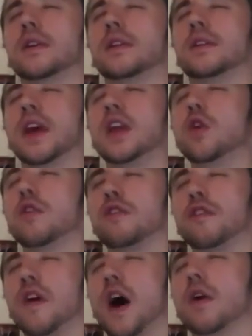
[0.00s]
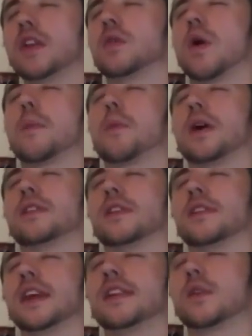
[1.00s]
Send your fire into our
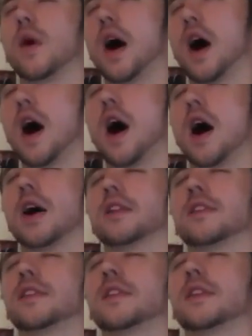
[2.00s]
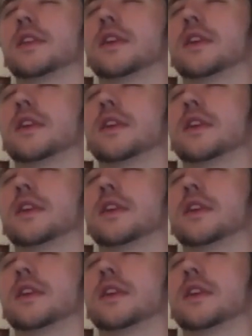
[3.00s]
presence, into our hearts.